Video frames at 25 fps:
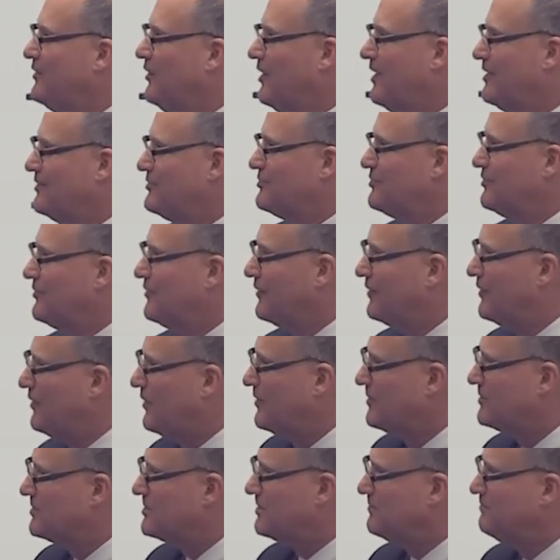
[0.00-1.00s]
got to the
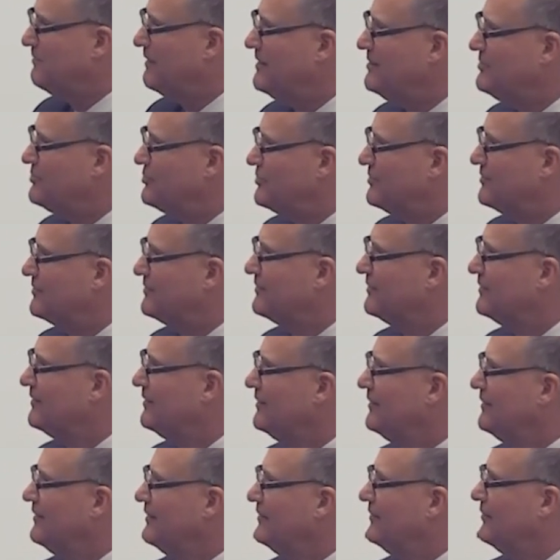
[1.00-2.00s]
consummation
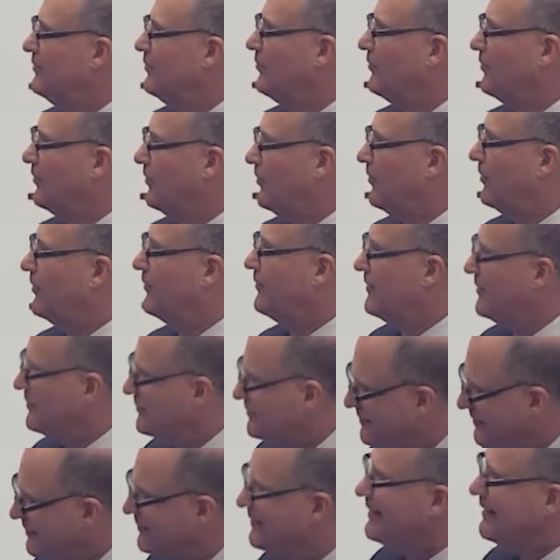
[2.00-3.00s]
or, or the,
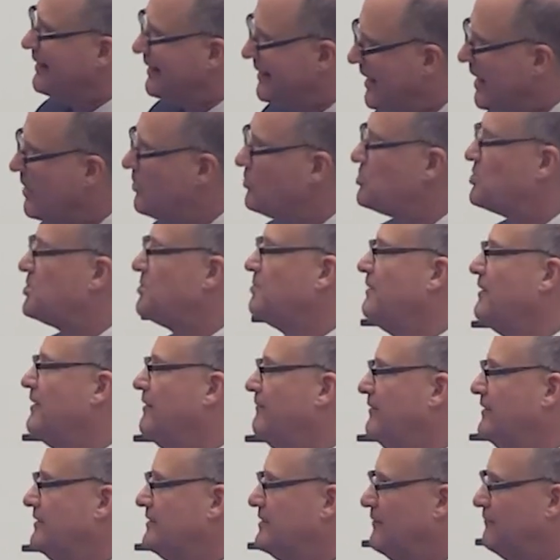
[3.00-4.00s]
the announcement
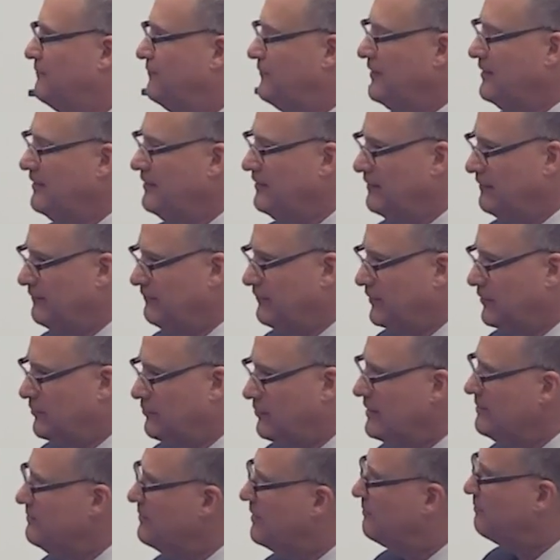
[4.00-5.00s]
of a definitive
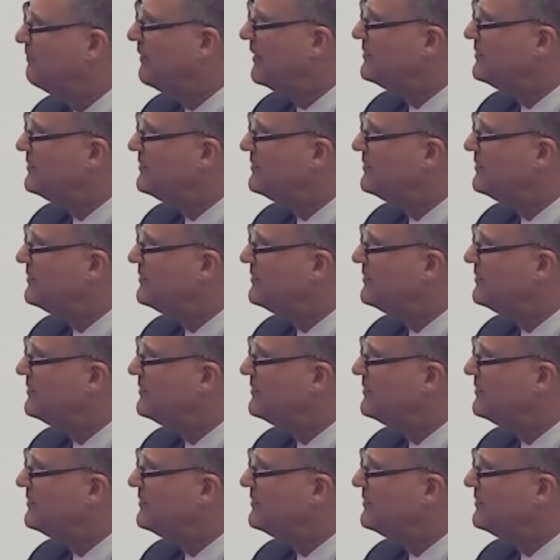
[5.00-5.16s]
agreement